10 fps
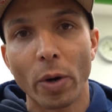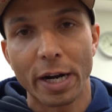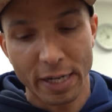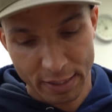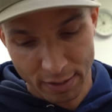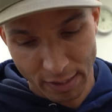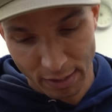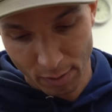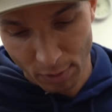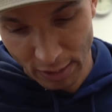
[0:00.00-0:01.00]
wear, as I said
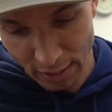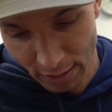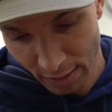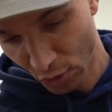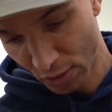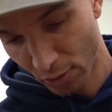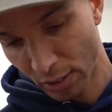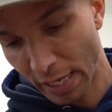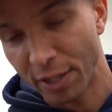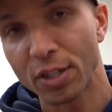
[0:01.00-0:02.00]
in the beginning, just on
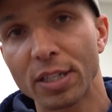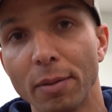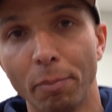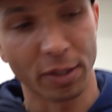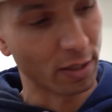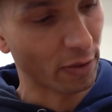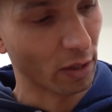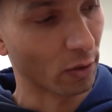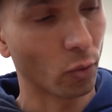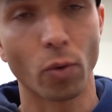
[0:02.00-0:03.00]
the edges, but
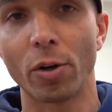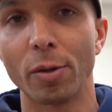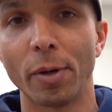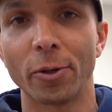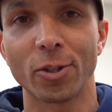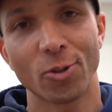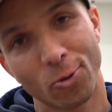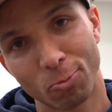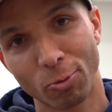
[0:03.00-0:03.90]
nothing to worry about. So